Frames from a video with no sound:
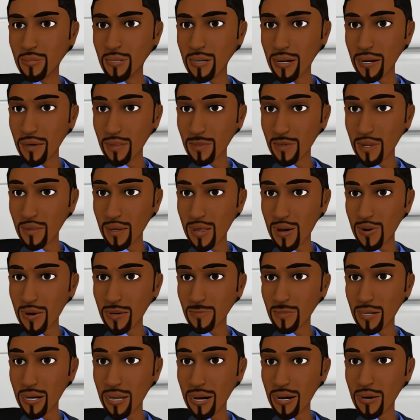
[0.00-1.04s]
has
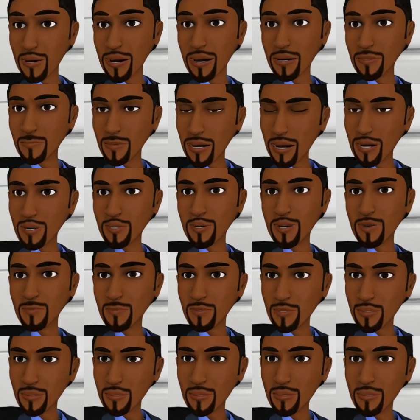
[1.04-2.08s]
performed their inspection.
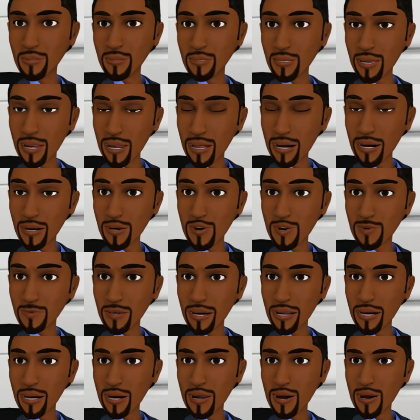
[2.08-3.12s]
This will be
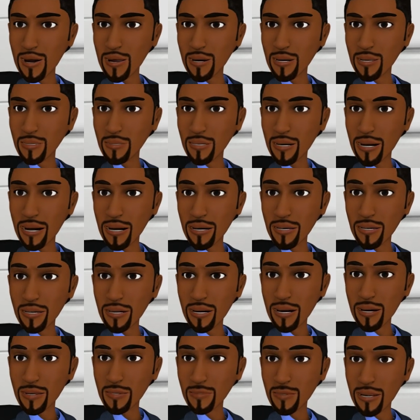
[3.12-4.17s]
known as
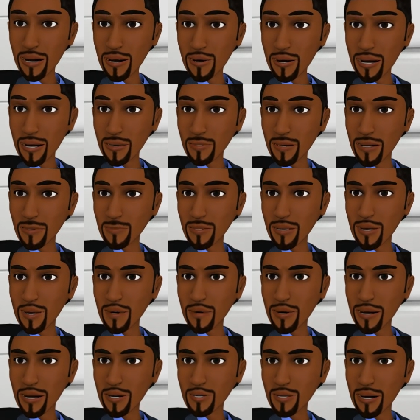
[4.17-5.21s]
a direct
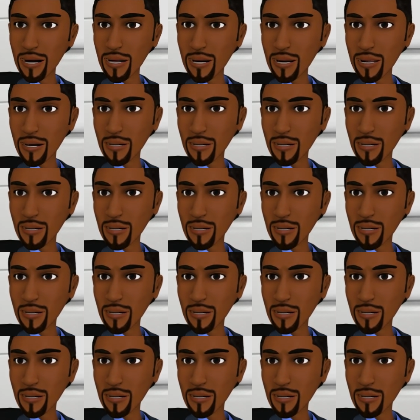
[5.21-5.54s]
observation.